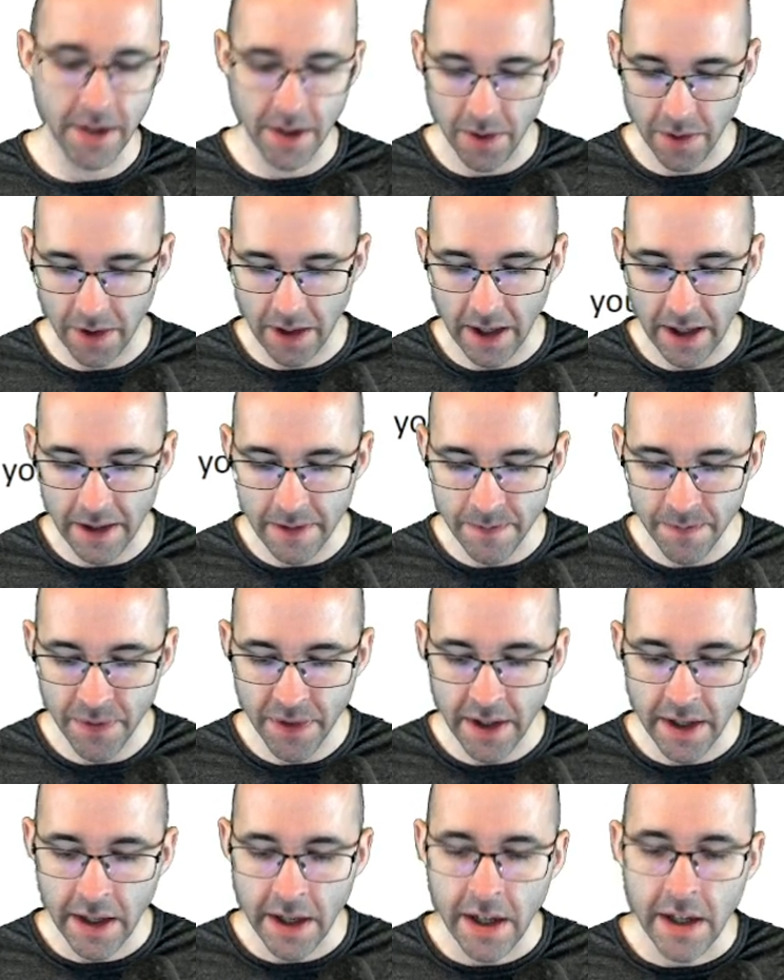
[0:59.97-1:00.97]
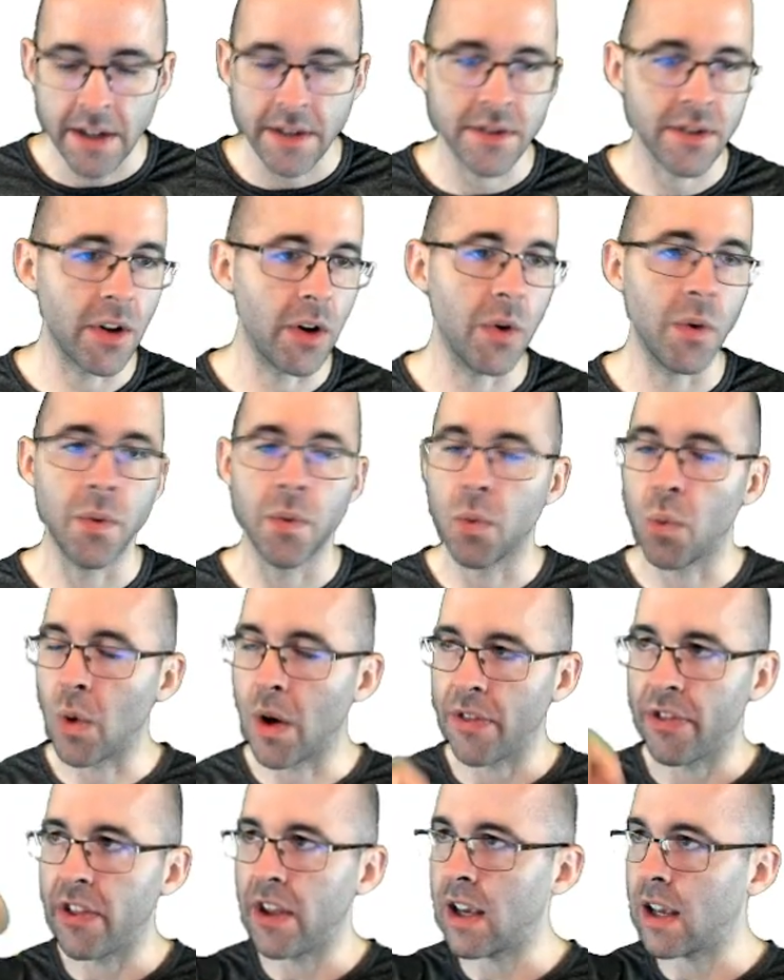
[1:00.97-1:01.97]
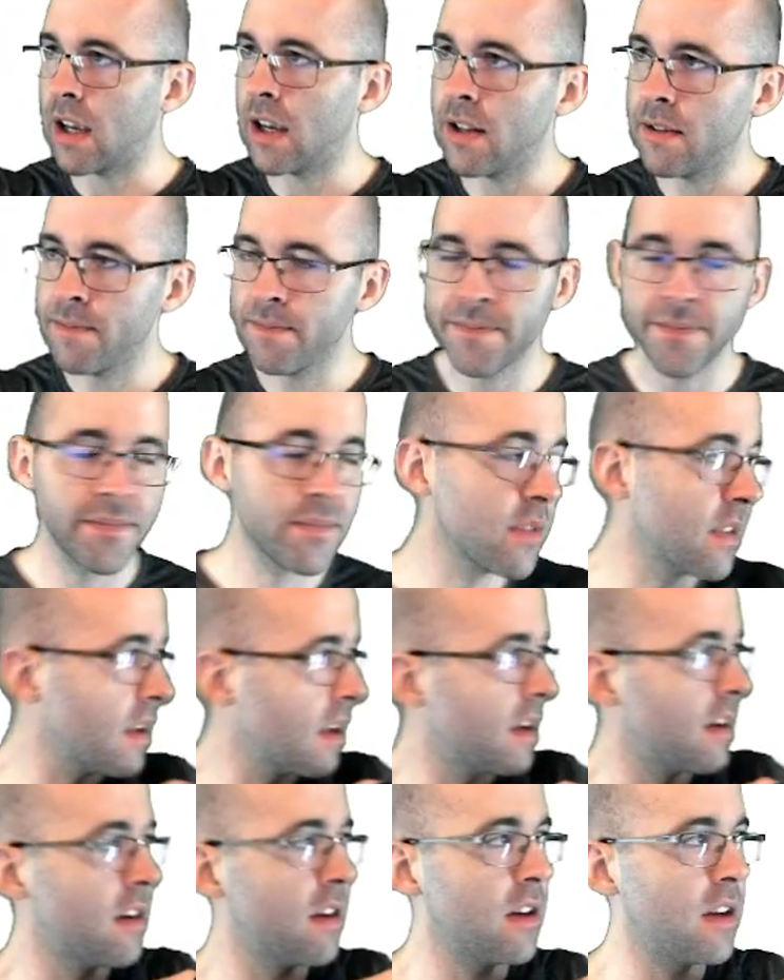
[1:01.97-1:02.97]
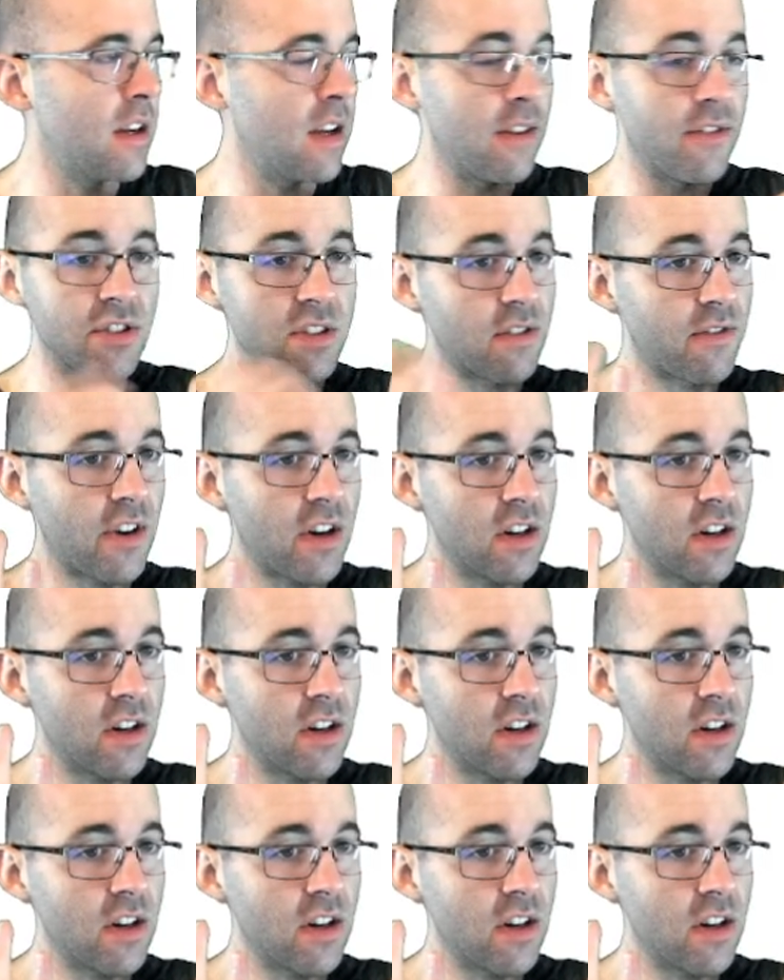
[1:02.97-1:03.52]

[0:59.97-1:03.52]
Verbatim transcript: Okay. So one thing in, if it's a